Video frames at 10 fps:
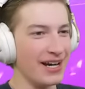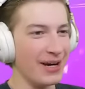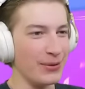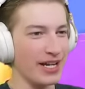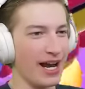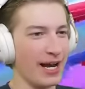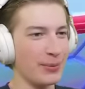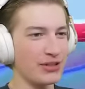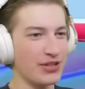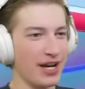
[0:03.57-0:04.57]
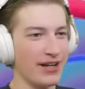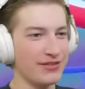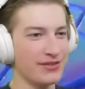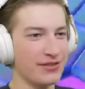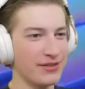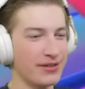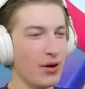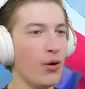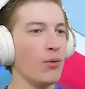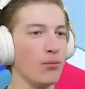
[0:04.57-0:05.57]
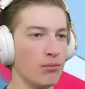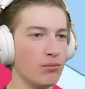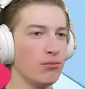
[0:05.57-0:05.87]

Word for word: All right, we got hyperdrive. Oh,